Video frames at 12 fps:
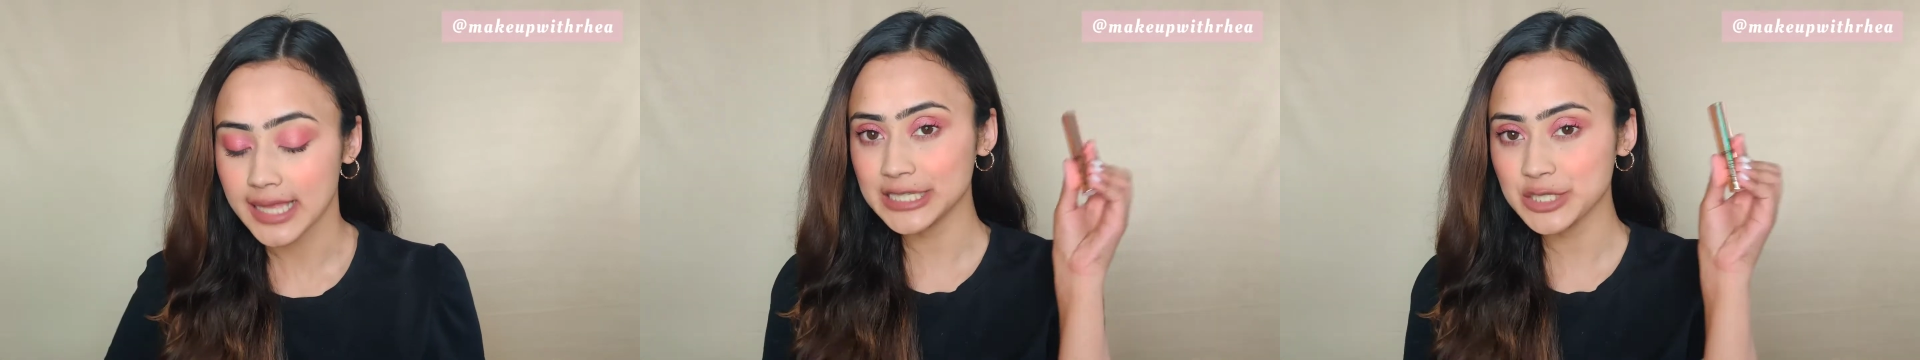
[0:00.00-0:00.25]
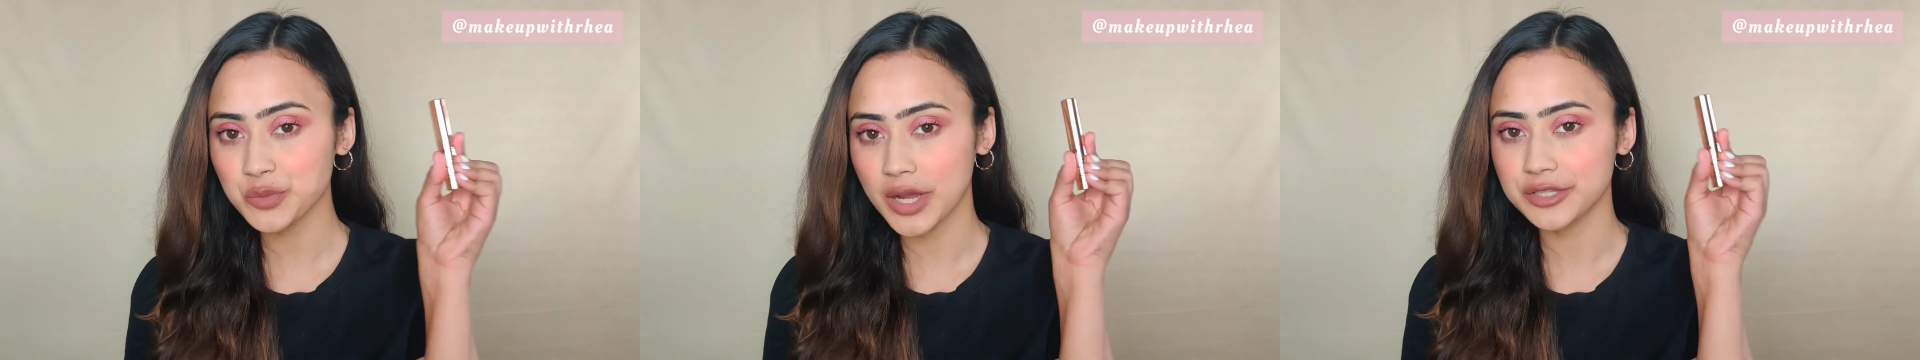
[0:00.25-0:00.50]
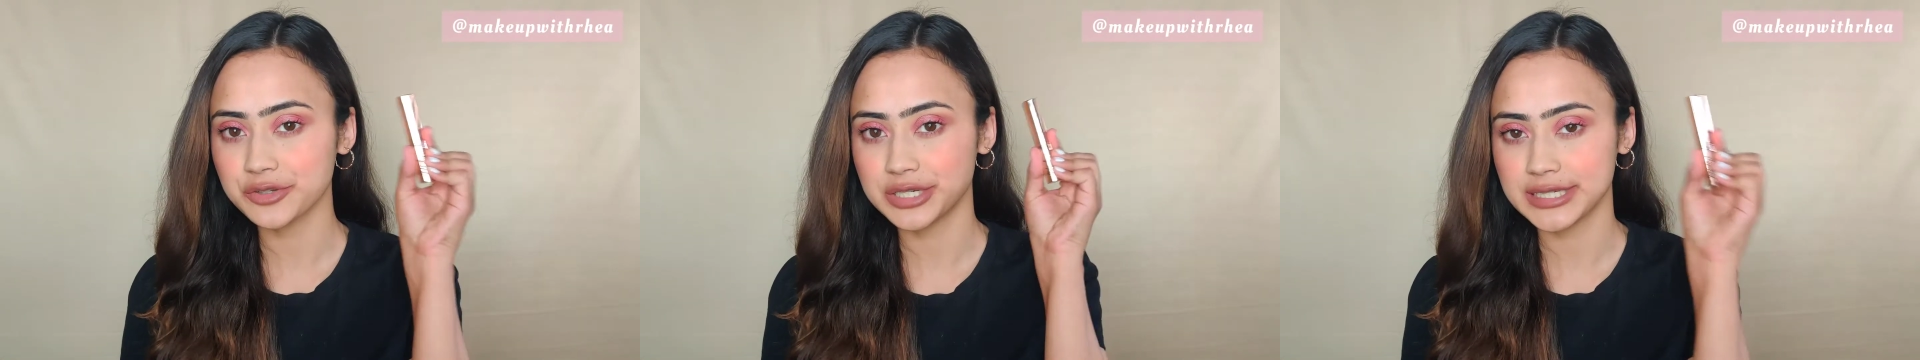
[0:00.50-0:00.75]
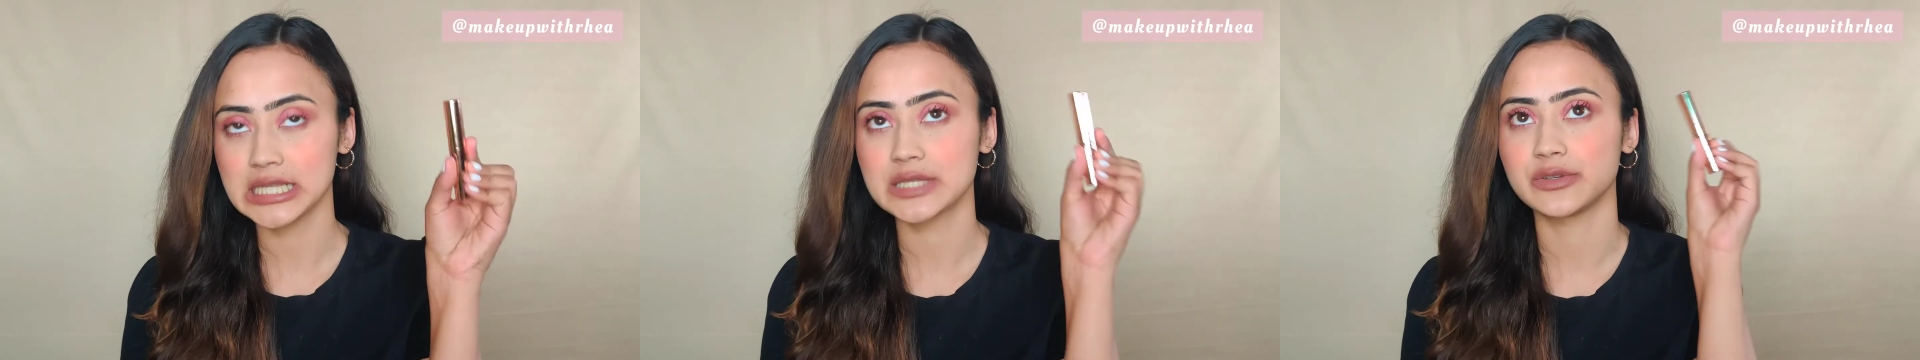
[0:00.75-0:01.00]
This one
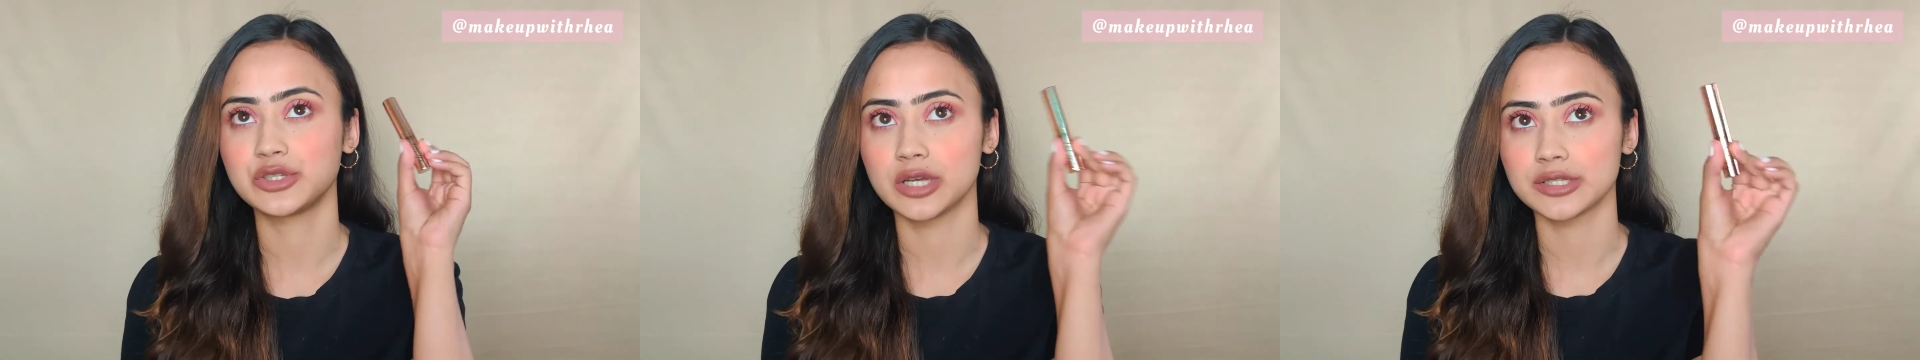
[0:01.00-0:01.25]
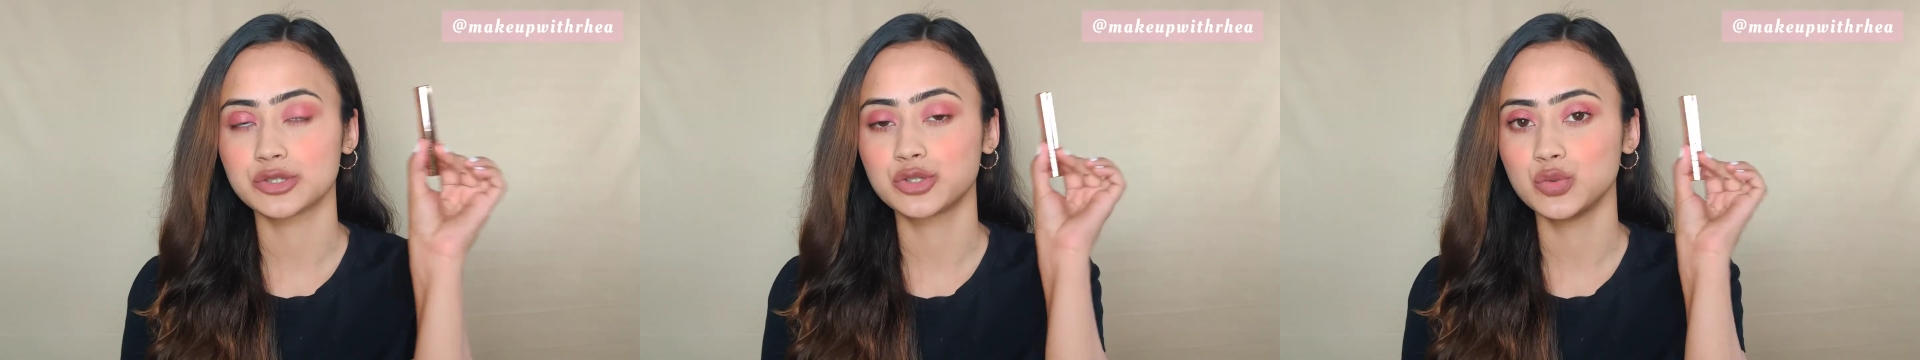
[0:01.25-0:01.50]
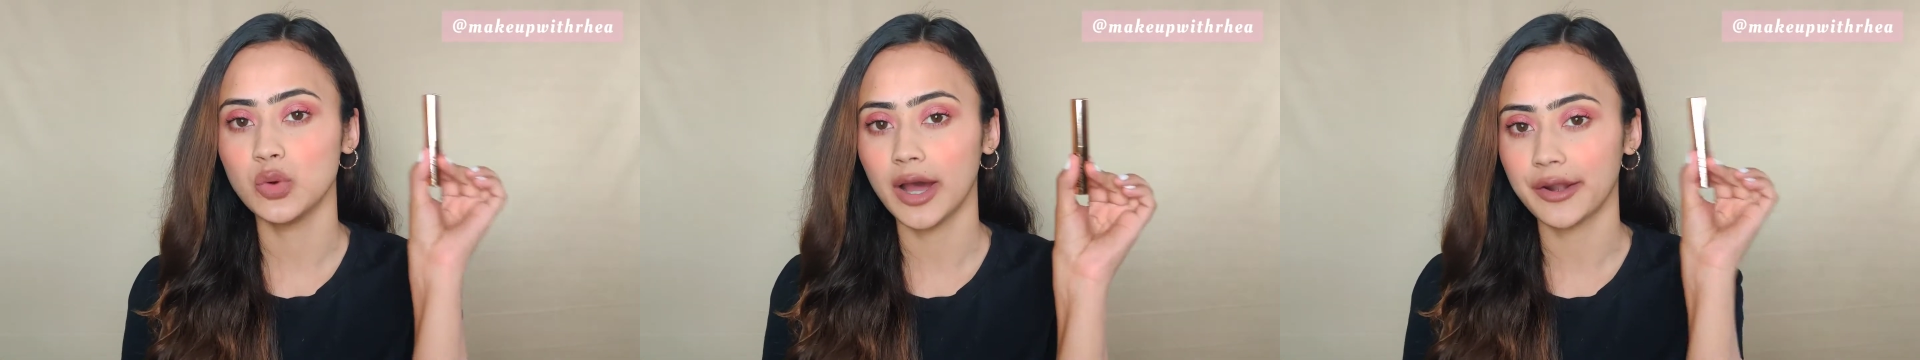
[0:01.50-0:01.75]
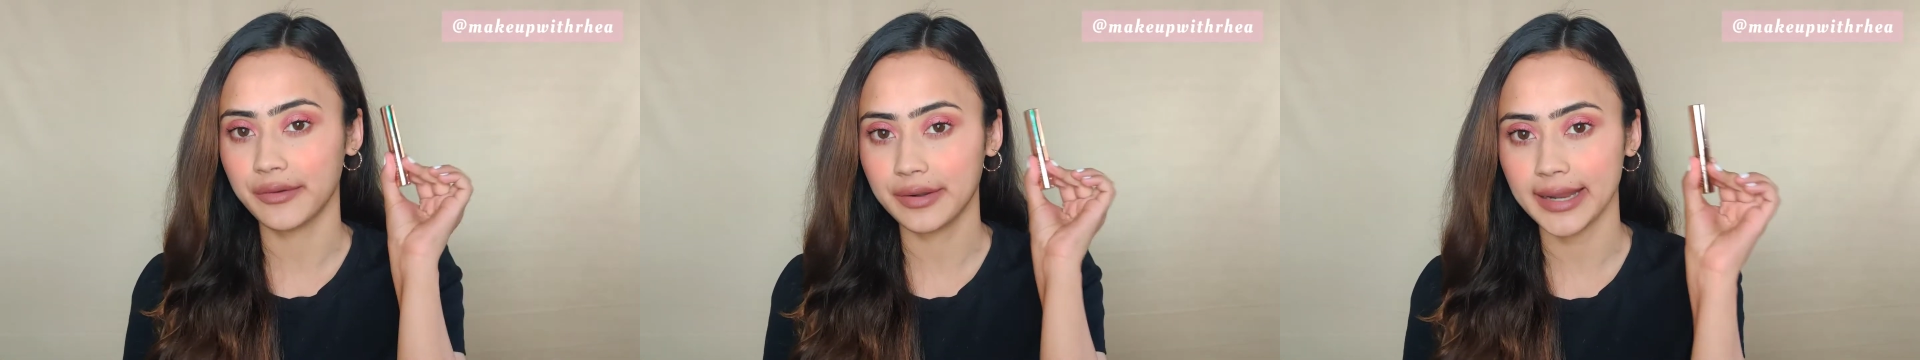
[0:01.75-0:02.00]
retails for just
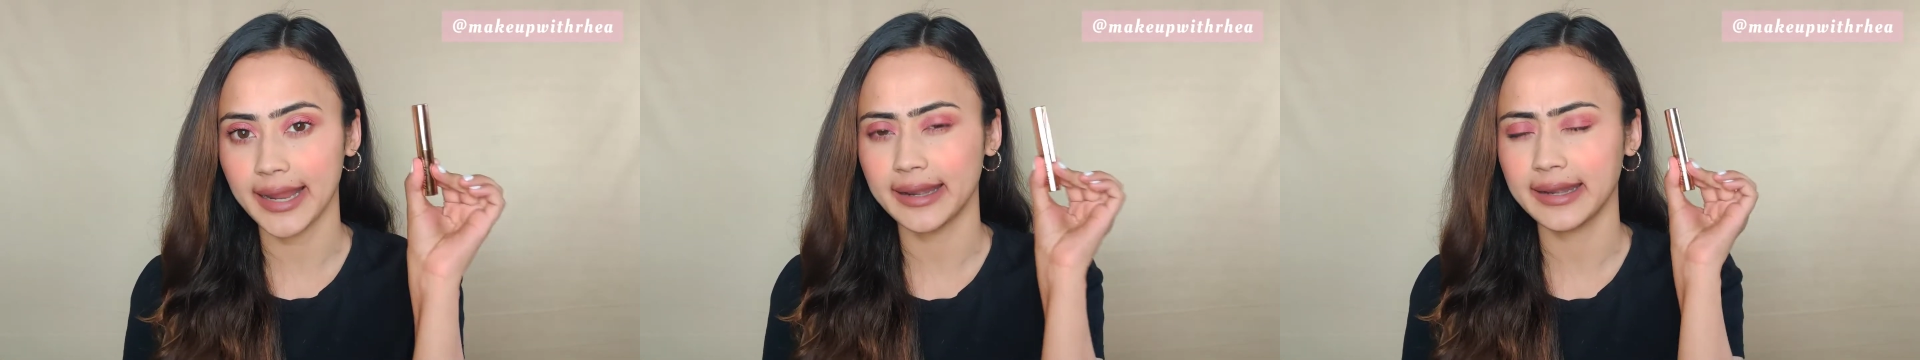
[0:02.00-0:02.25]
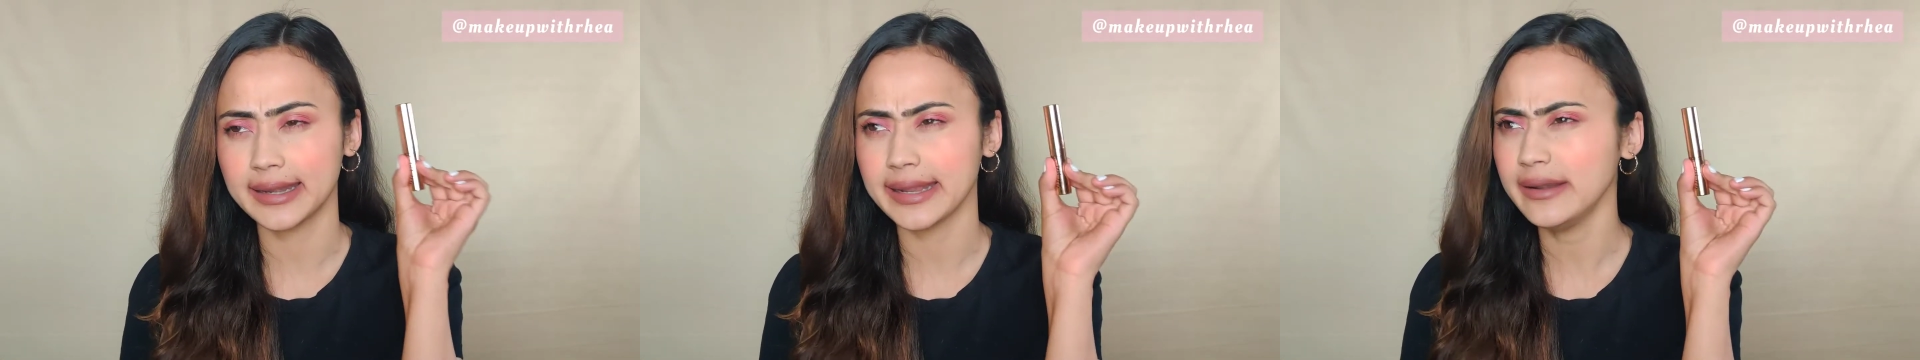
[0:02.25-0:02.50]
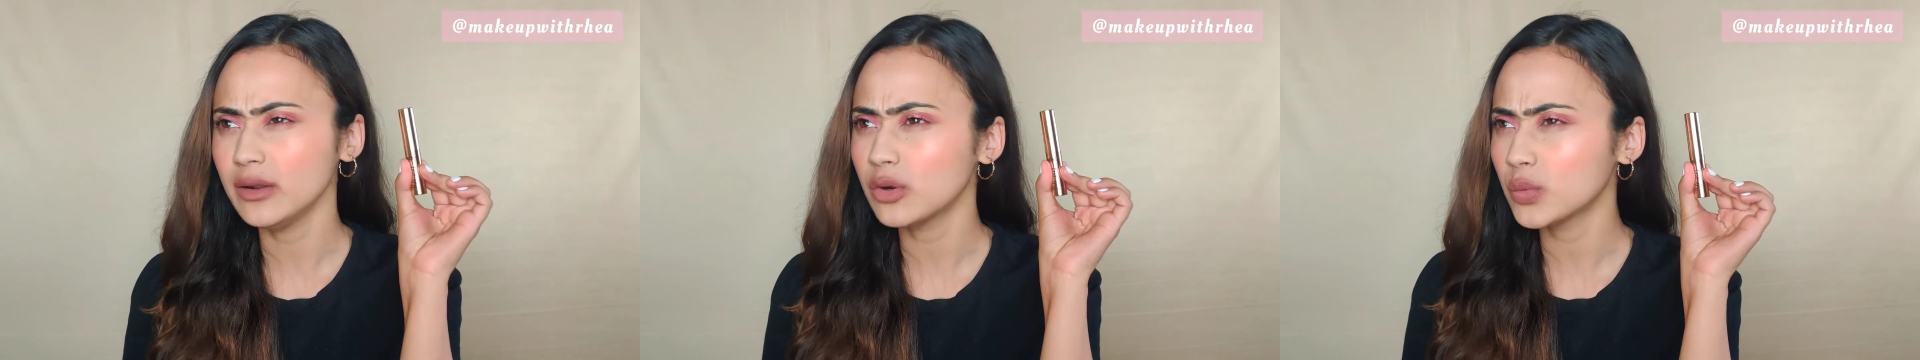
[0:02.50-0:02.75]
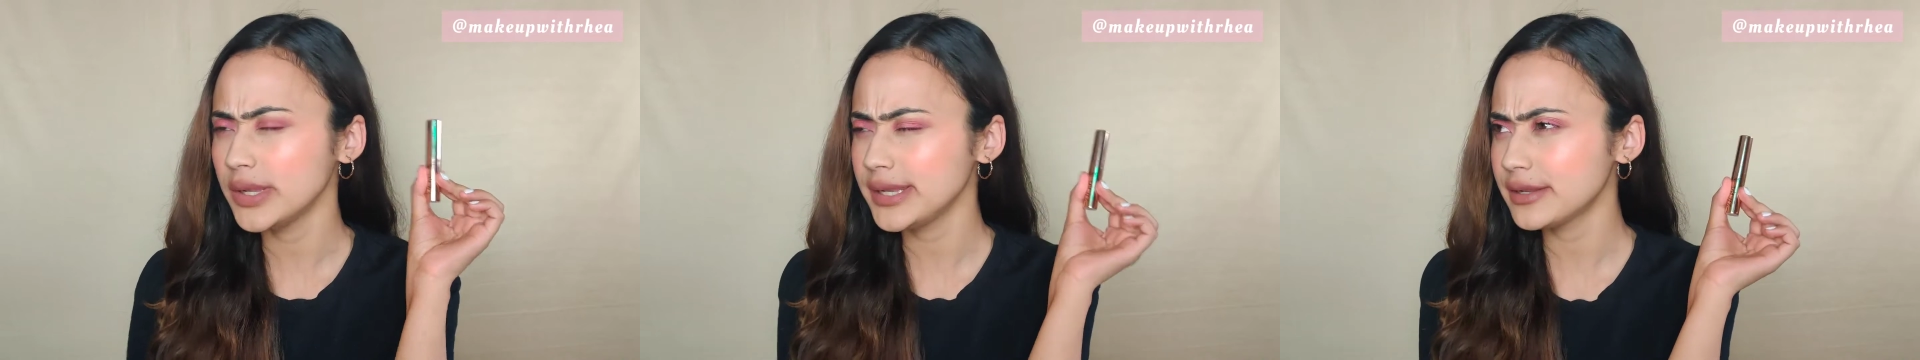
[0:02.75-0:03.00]
210 or
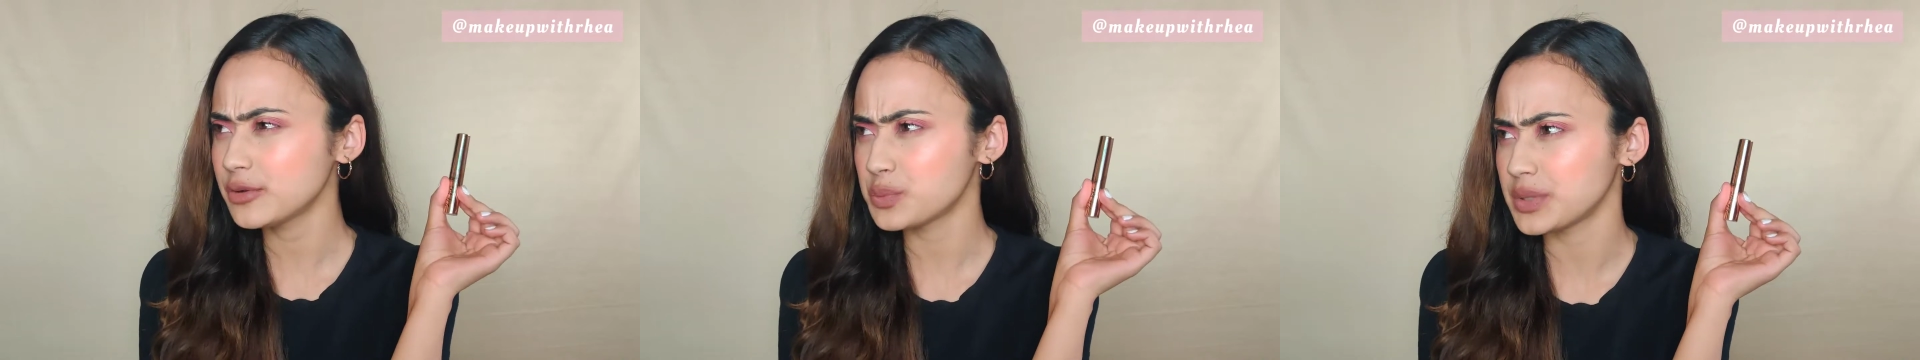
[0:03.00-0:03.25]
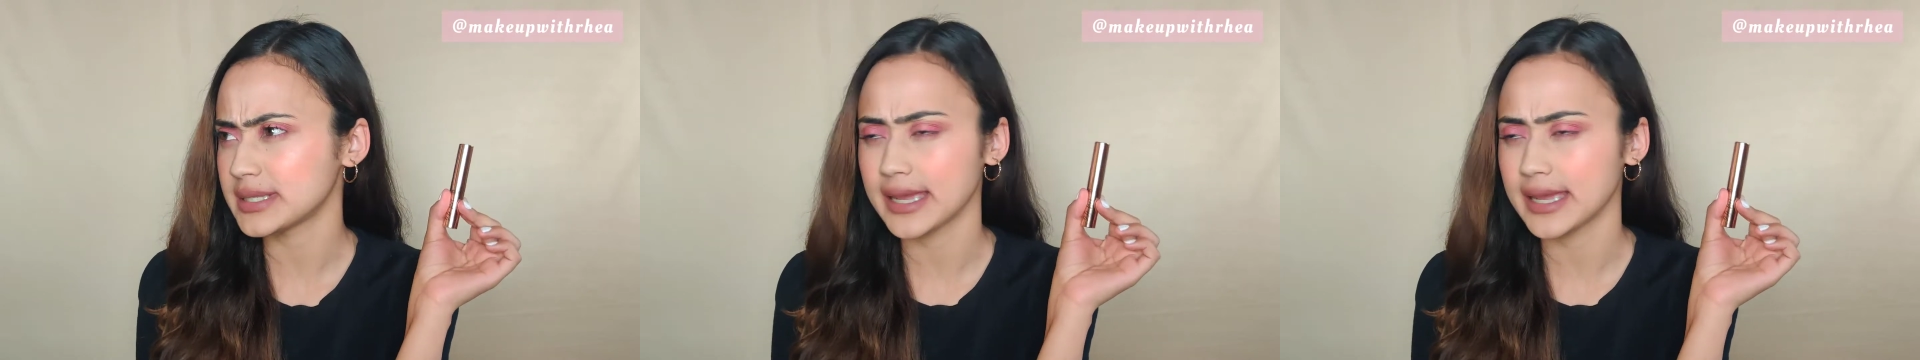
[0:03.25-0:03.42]
20 rupees,